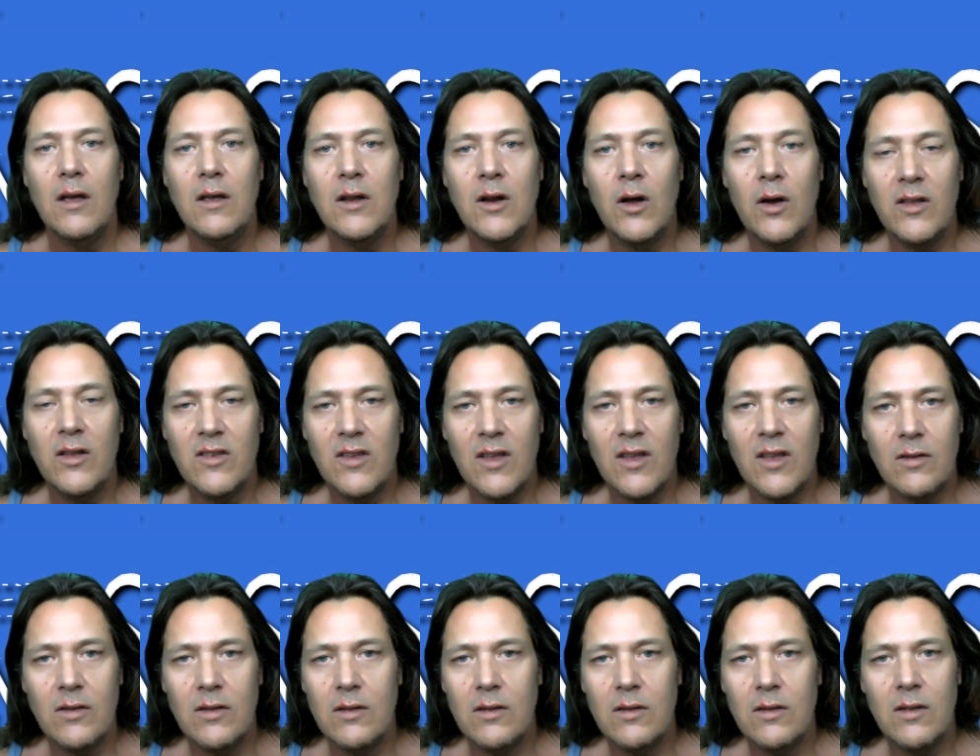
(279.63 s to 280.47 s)
You know, it's
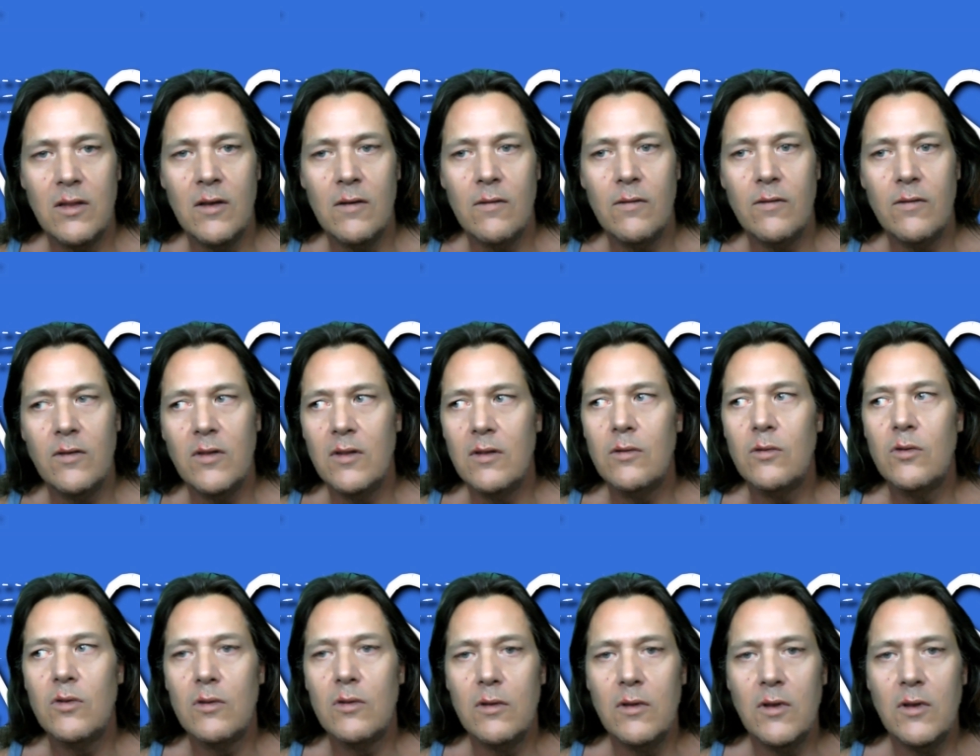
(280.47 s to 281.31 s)
it, the,
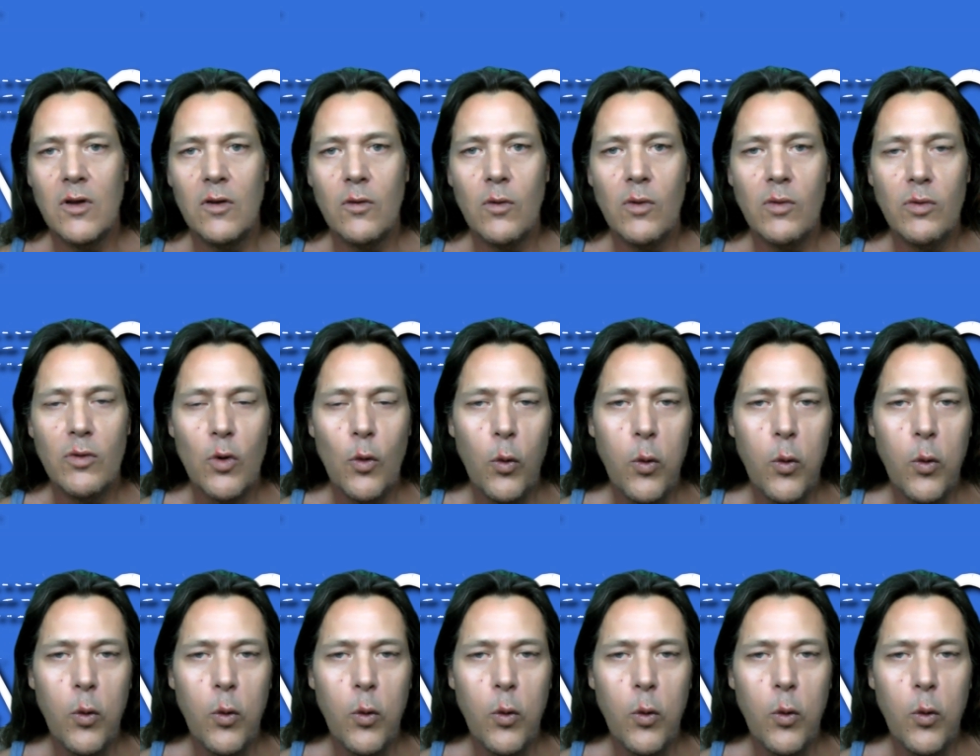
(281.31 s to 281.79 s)
you know